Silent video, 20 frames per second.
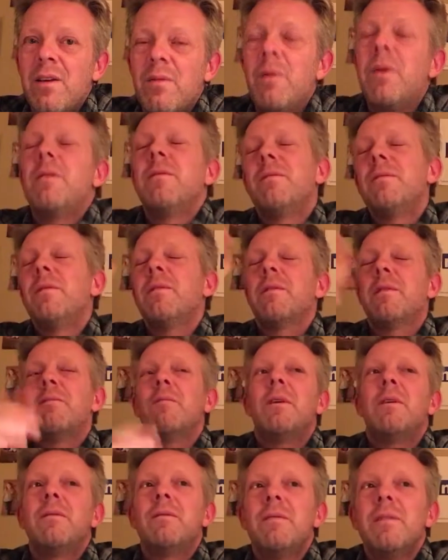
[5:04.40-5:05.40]

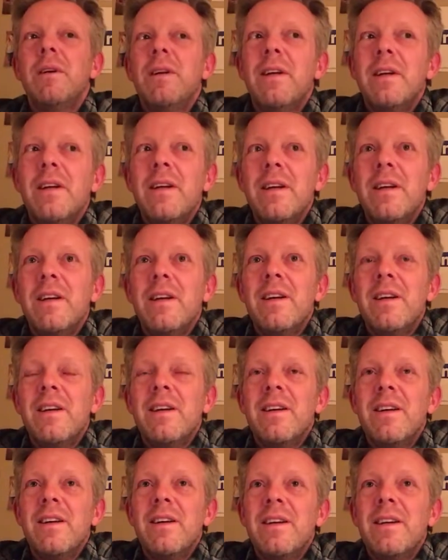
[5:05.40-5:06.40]
Well,
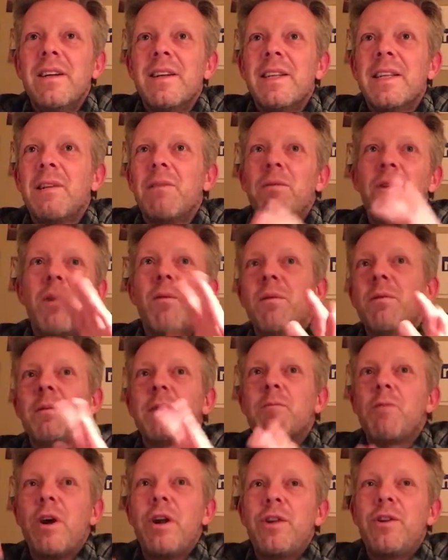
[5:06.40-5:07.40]
so no one
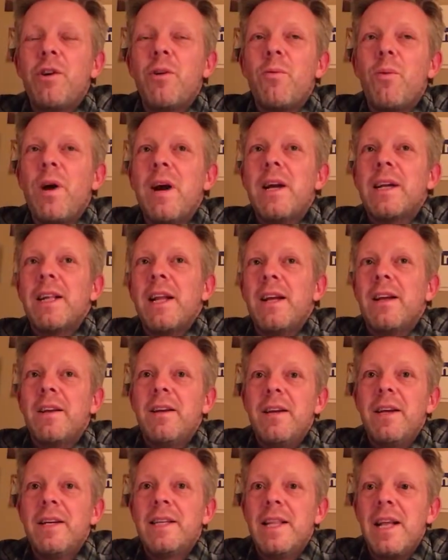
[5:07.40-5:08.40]
was quite sure why
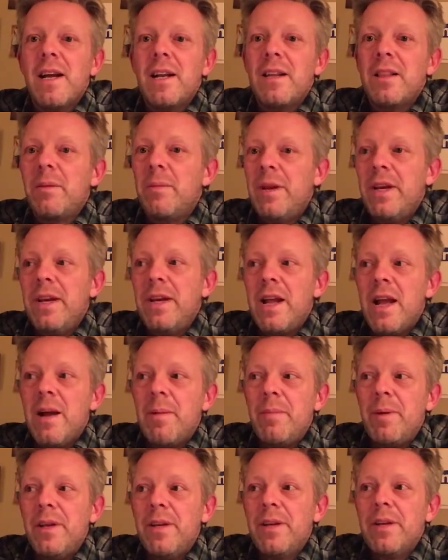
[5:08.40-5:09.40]
exactly the meeting
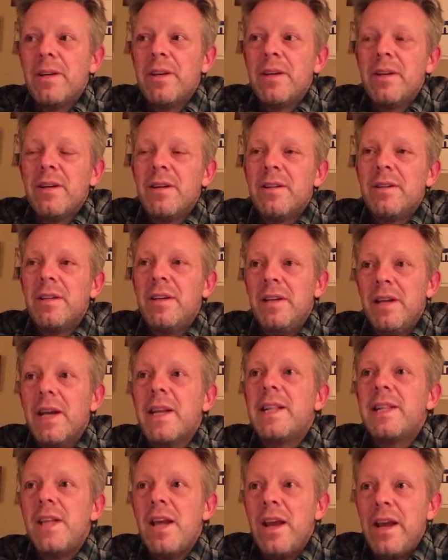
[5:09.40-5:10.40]
happened. The
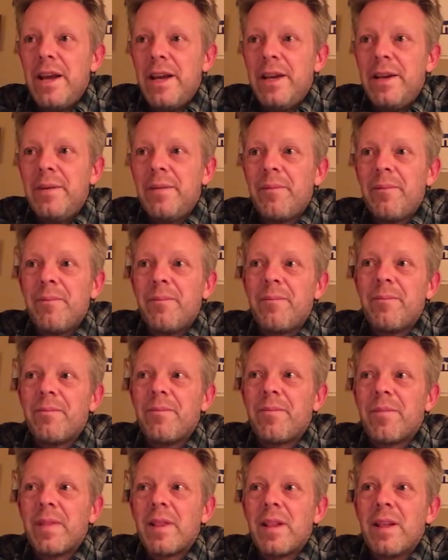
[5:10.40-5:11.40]
next day,
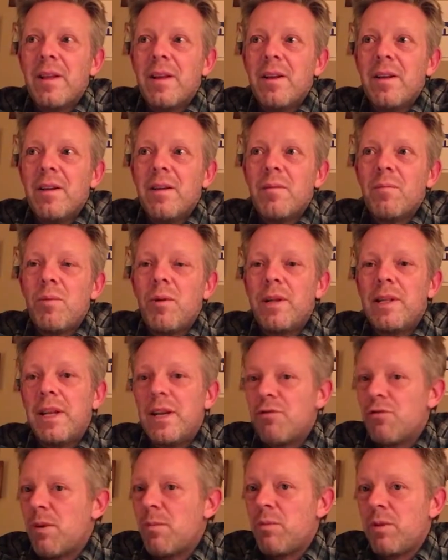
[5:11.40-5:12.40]

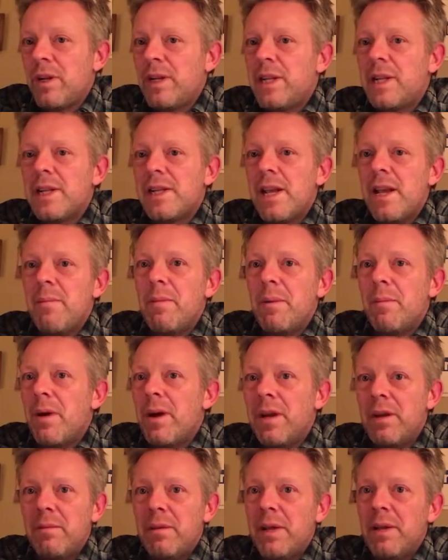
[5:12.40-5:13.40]
President Trump released a statement
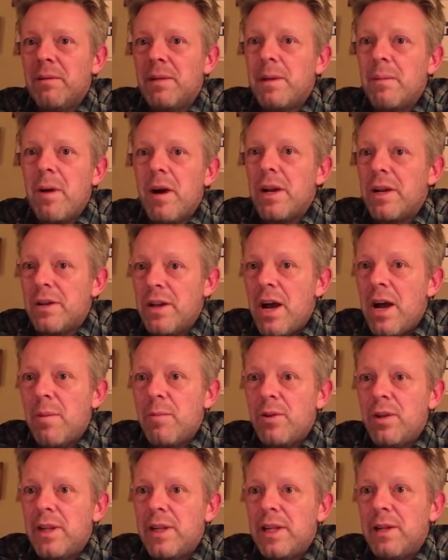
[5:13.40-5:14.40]
about it. It was about
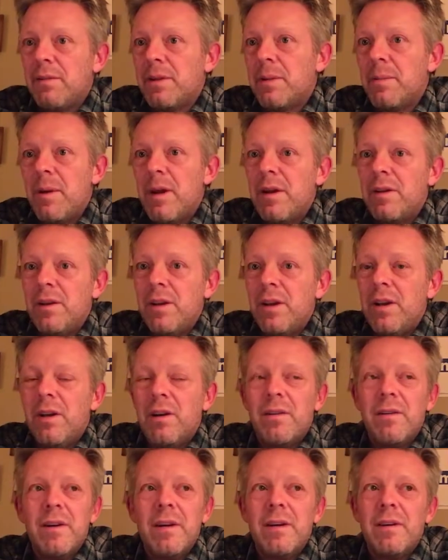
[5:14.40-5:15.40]
adoptions. It was about,
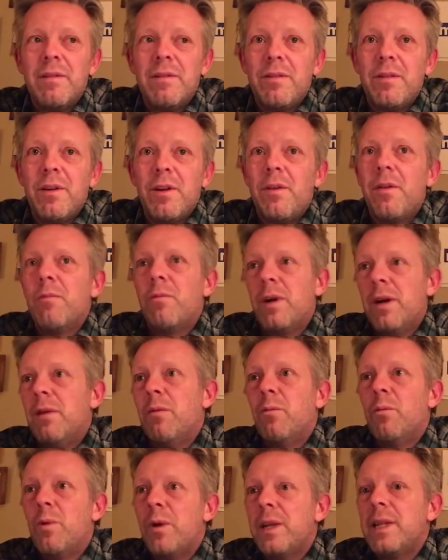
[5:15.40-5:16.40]

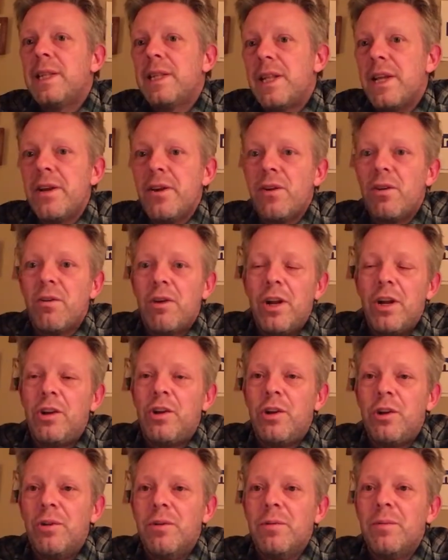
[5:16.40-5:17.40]
one singular
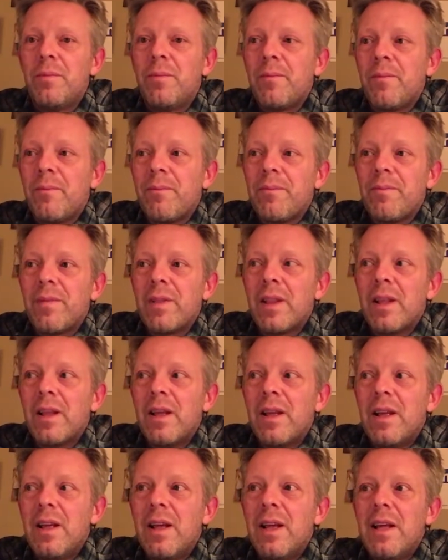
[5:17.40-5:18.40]
issue
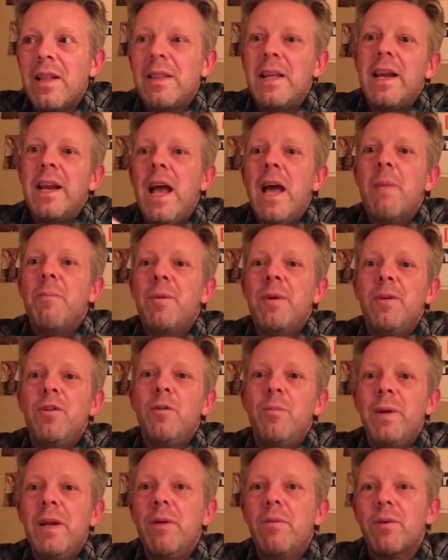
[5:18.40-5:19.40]
that happened
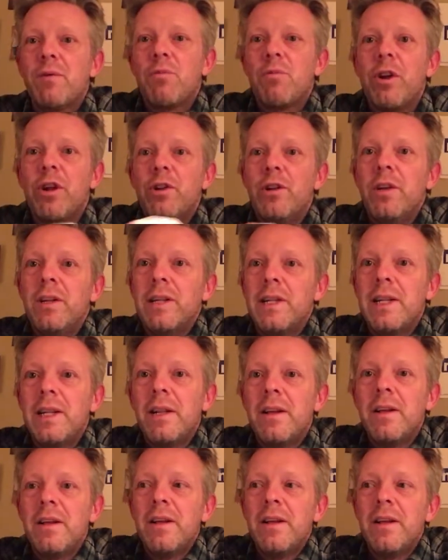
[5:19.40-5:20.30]
to be with Russians.